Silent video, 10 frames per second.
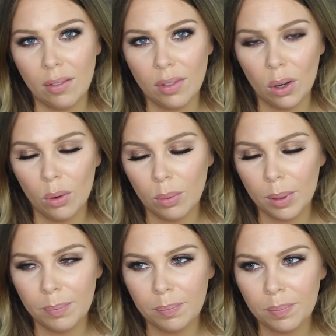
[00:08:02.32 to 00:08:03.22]
love the old
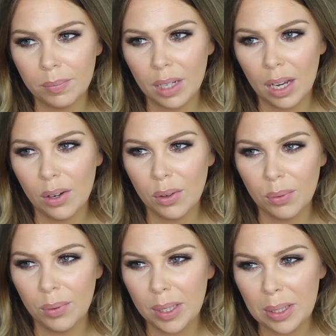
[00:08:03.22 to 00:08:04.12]
one. I
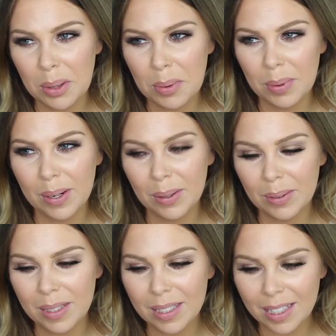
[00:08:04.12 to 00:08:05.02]
don't really know what
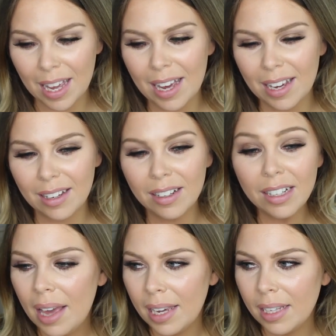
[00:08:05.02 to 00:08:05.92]
else to say.
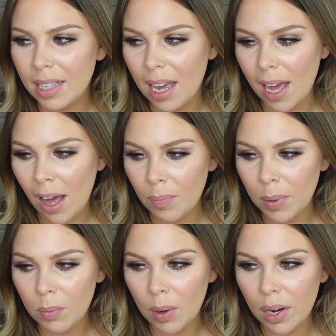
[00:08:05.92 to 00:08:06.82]
I guess I have
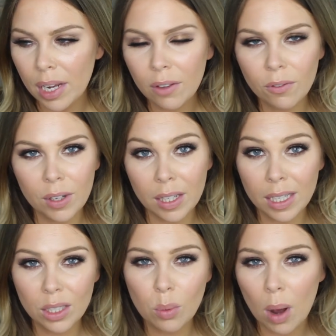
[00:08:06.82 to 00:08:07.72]
been wearing it for
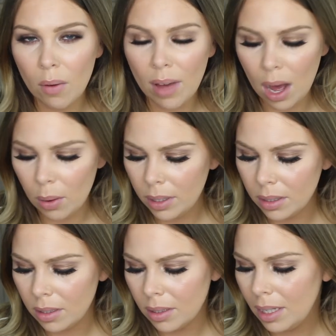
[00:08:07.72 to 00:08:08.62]
nearly 12
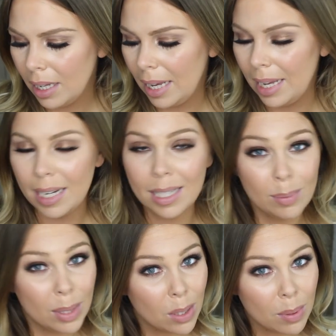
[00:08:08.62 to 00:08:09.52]
hours. It is
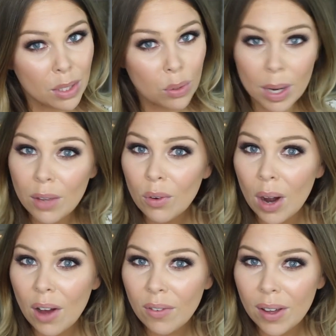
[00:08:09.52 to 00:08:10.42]
meant to be a
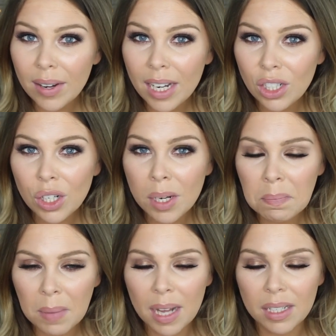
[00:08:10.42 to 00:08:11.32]
24-hour
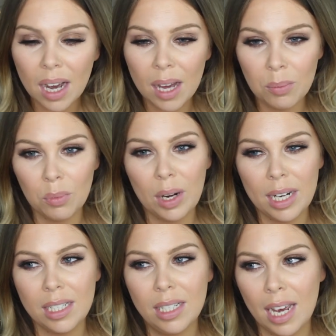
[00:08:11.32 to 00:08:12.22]
foundation, but I'm
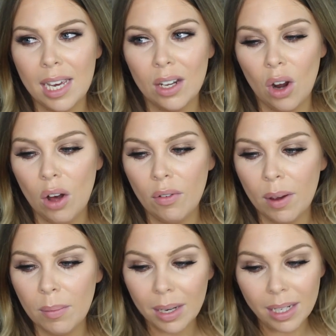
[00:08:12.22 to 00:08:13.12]
ready to take it off.
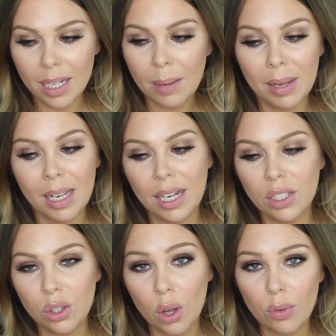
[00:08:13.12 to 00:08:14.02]
I'm ready to take my
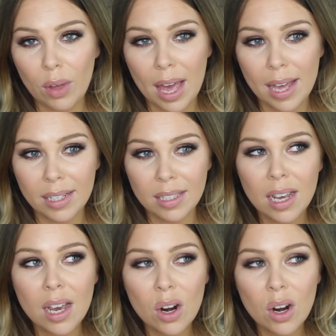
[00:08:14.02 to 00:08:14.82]
lashes off and